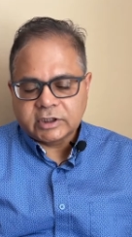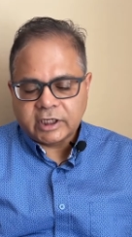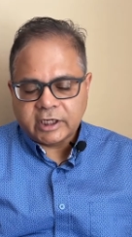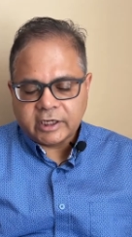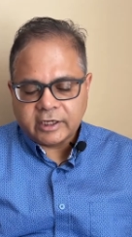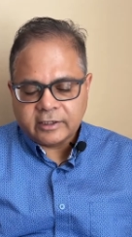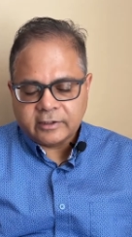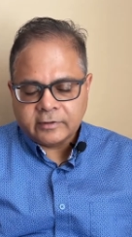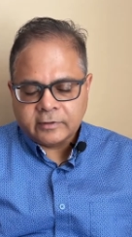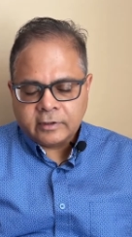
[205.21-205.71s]

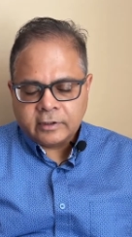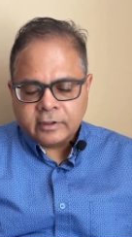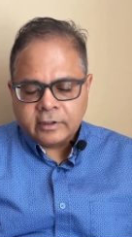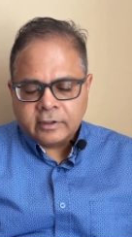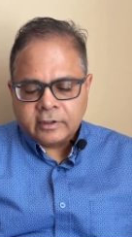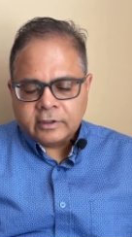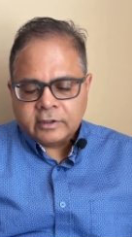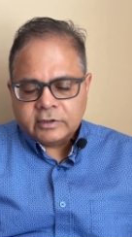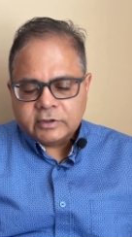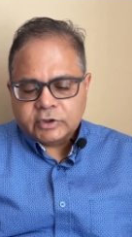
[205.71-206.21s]
And
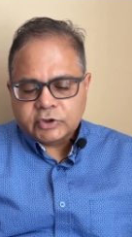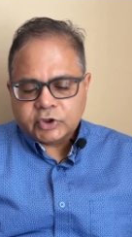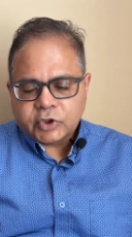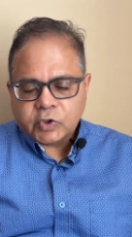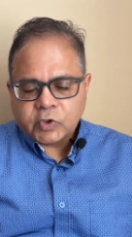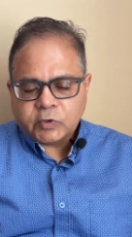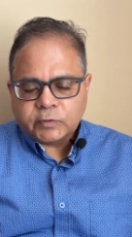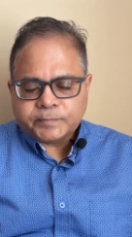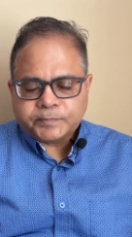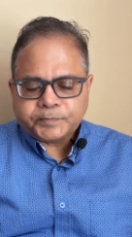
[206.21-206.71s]

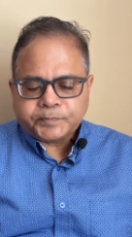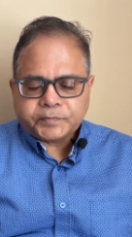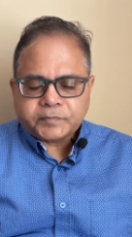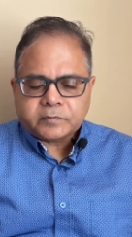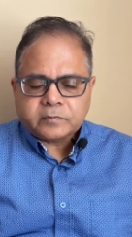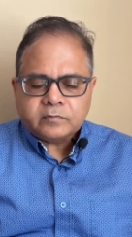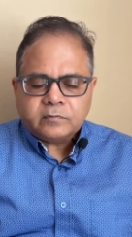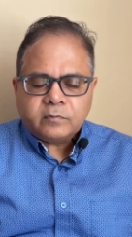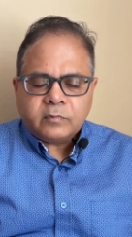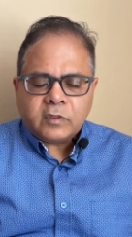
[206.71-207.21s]
so
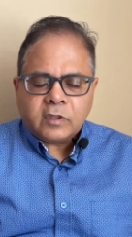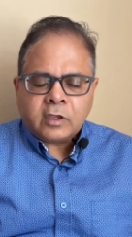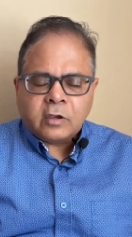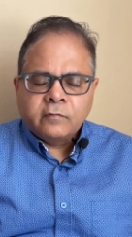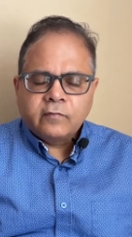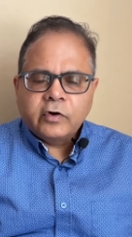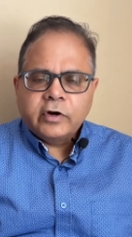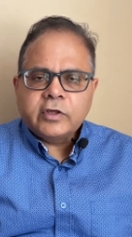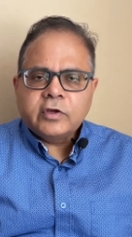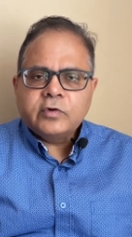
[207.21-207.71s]

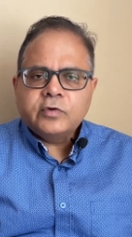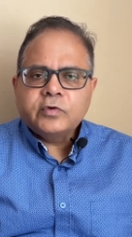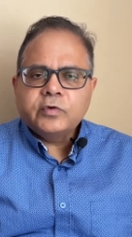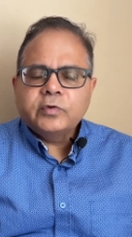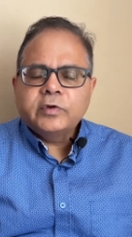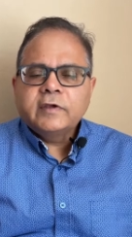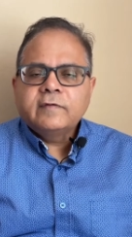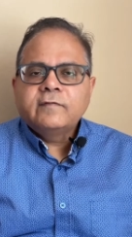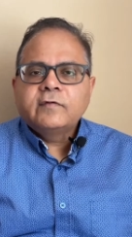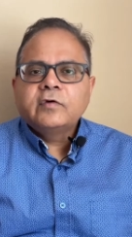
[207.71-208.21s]
what do you do
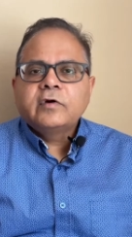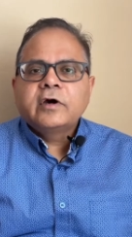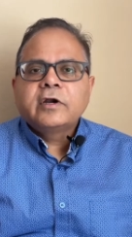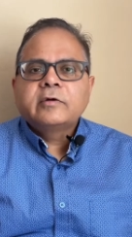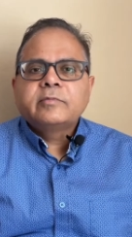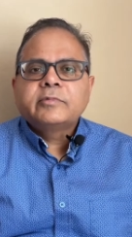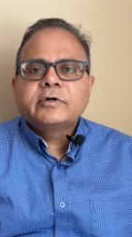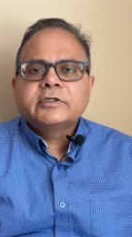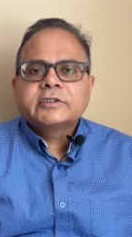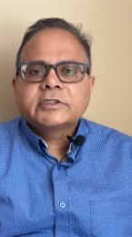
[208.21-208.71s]
if you are a
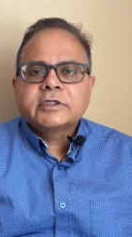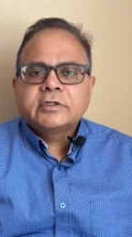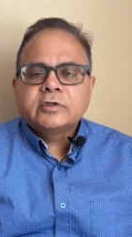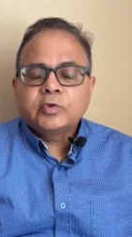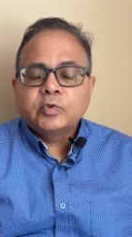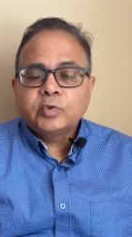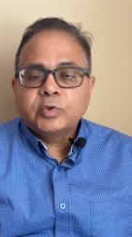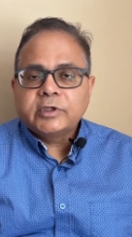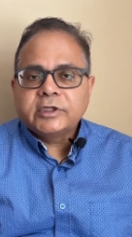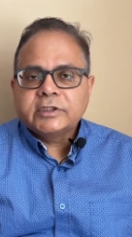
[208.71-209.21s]
person
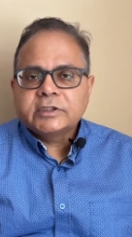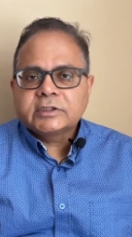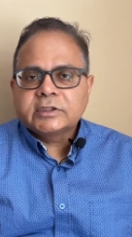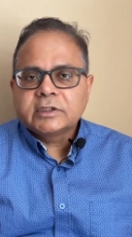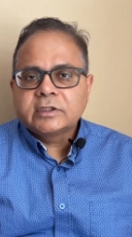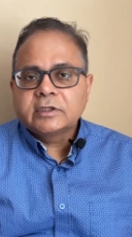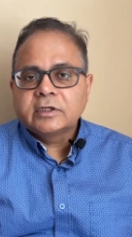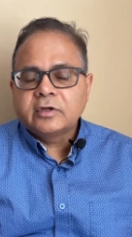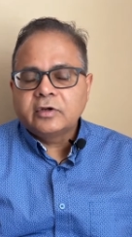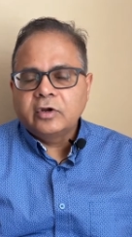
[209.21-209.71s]
who is
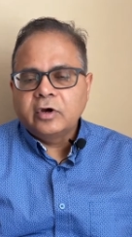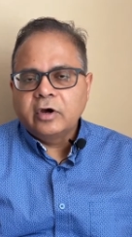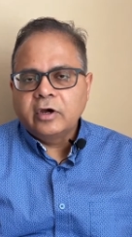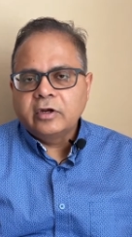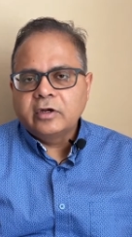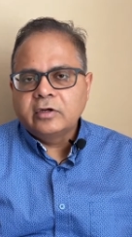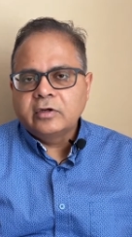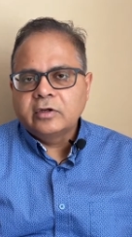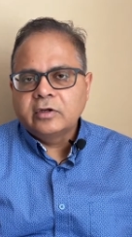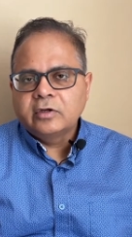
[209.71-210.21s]

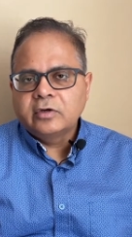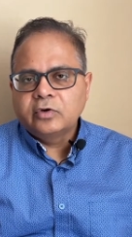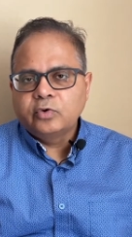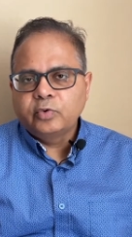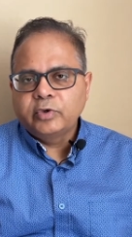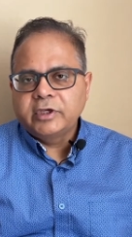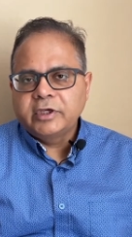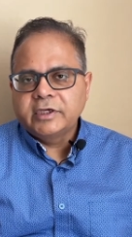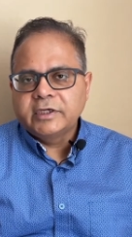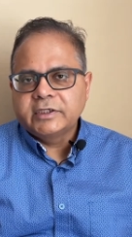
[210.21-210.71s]
not
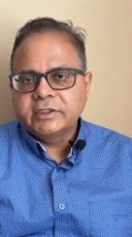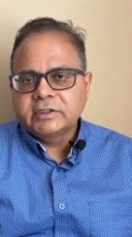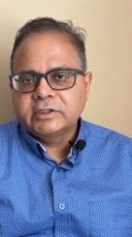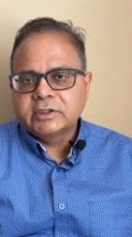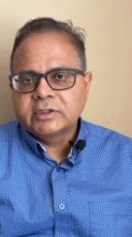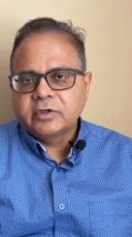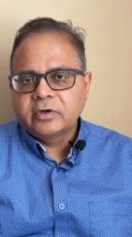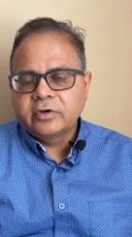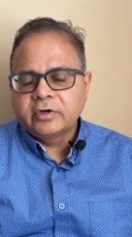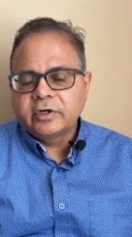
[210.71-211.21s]
doing his
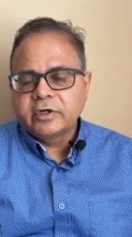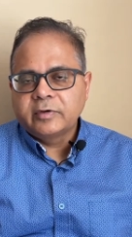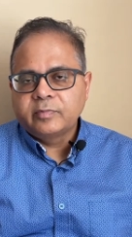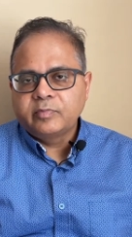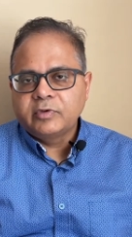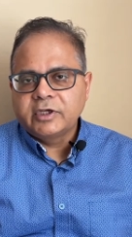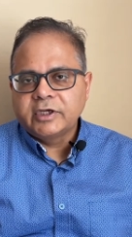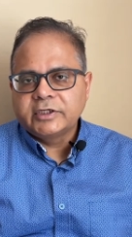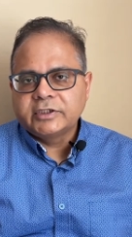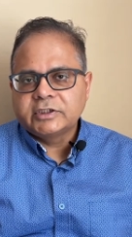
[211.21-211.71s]
or her
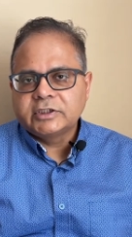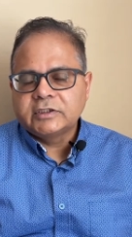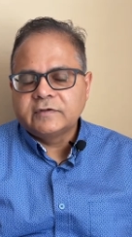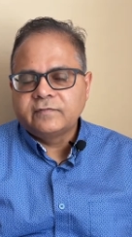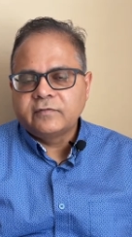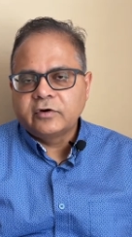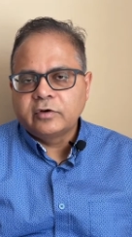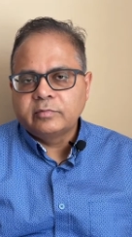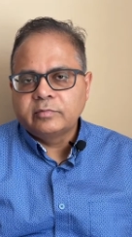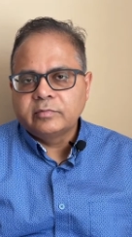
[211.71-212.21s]
PhD
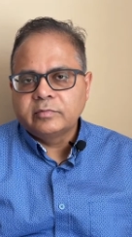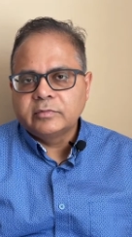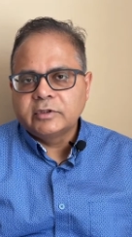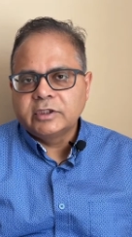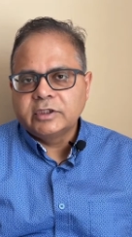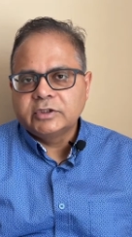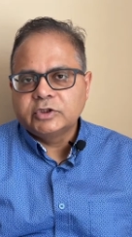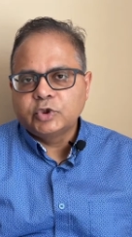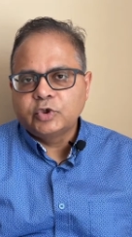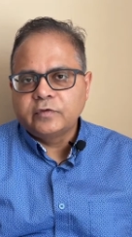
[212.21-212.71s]
from
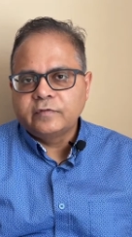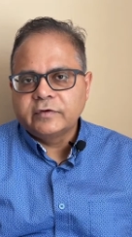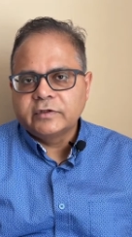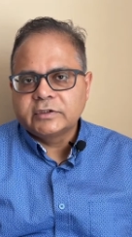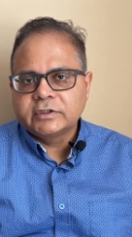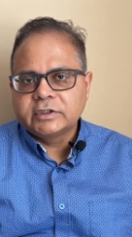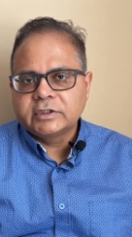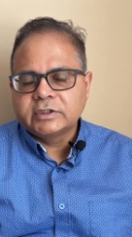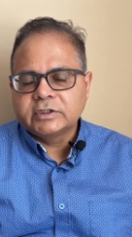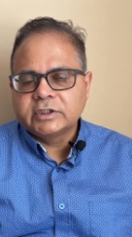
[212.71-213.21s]
these
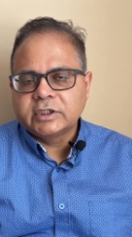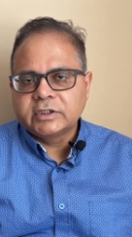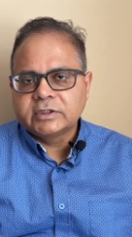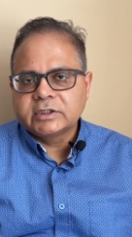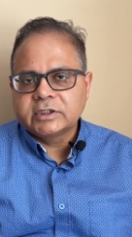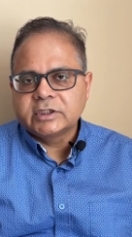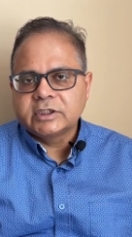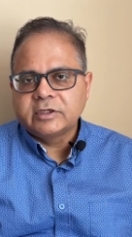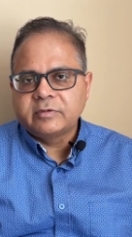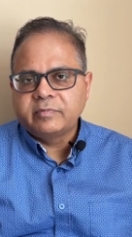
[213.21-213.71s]
universities? Does
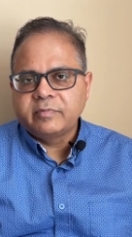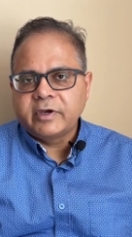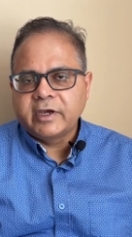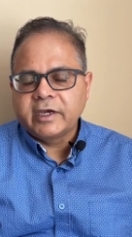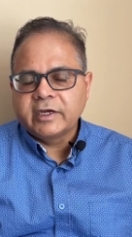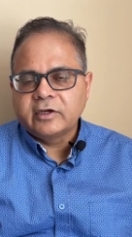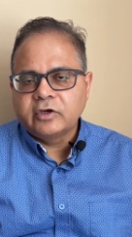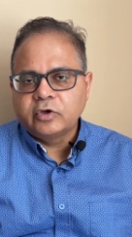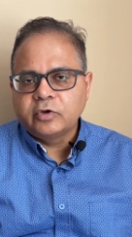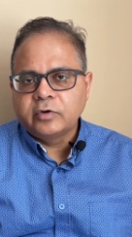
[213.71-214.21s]
it
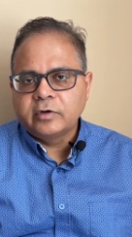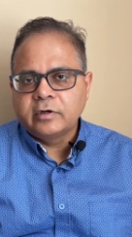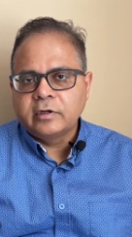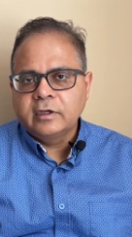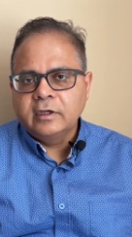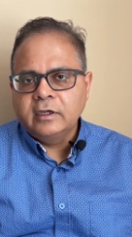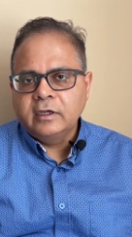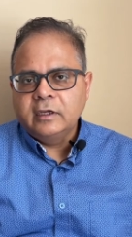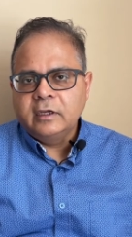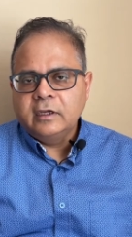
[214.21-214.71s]
impact your
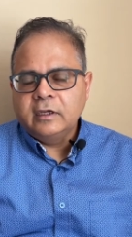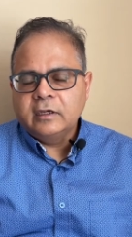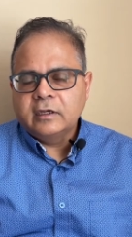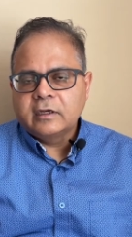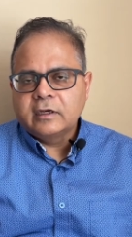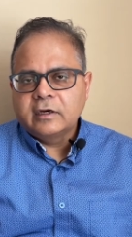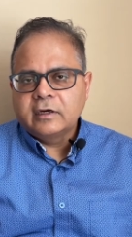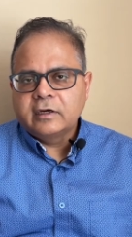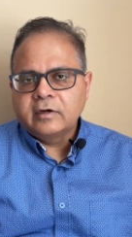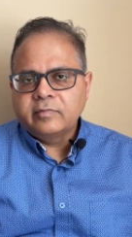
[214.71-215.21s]

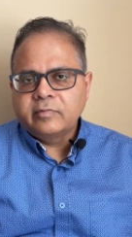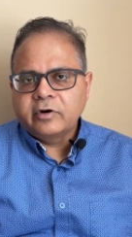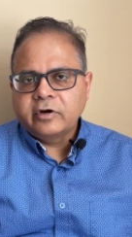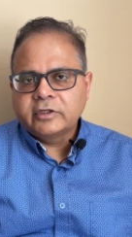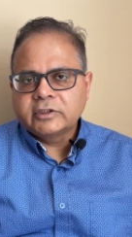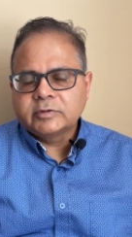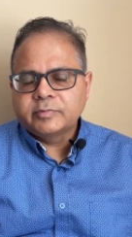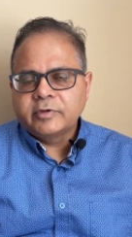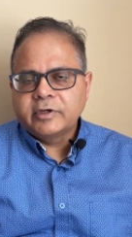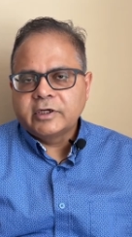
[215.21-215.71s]
career
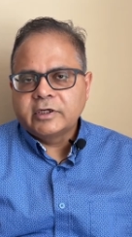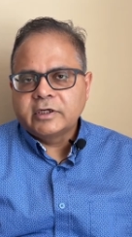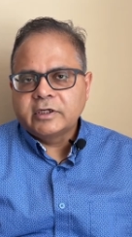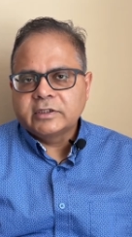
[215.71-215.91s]
prospect?